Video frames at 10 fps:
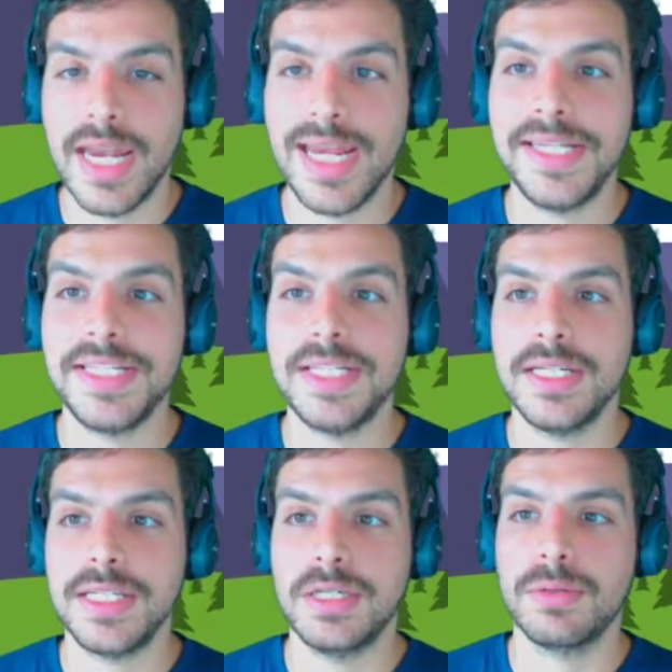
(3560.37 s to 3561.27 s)
AC
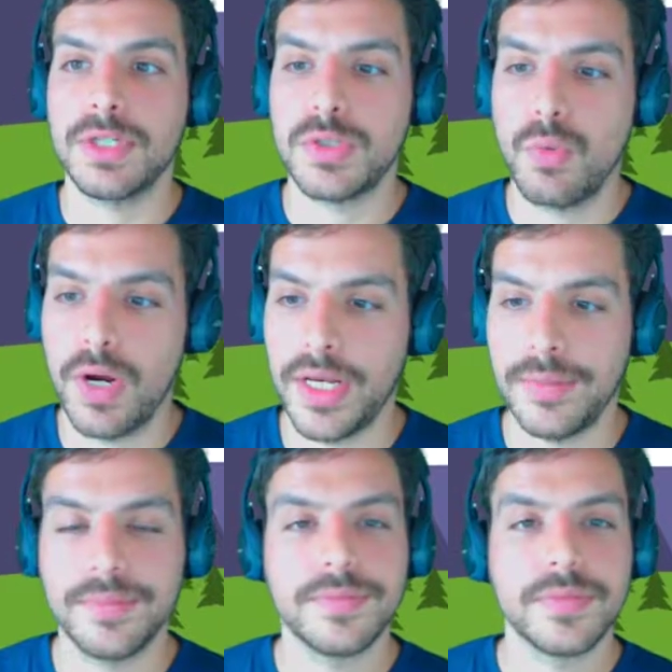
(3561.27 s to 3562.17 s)
is equal to 20.
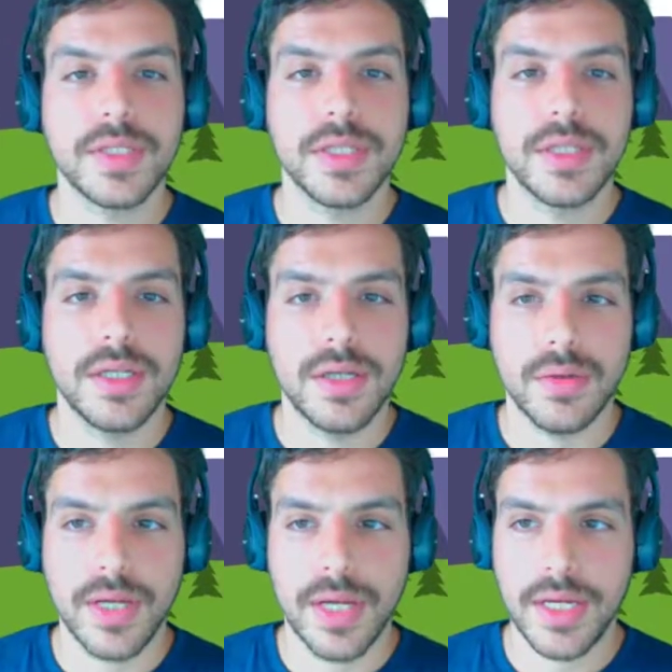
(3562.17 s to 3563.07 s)

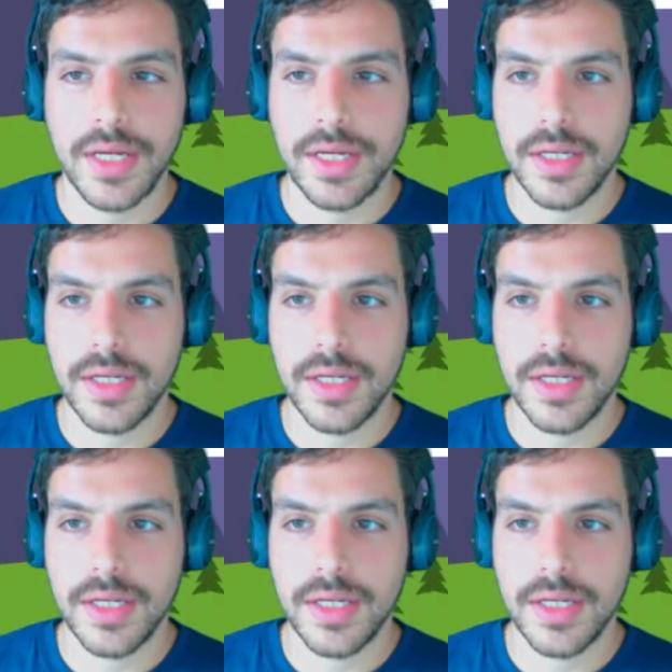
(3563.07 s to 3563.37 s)
Okay.